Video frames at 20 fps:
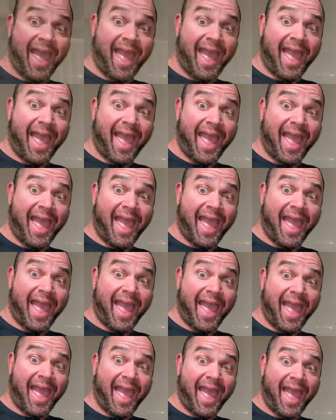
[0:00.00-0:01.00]

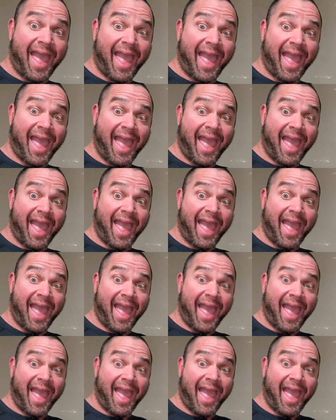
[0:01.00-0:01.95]
[no speech]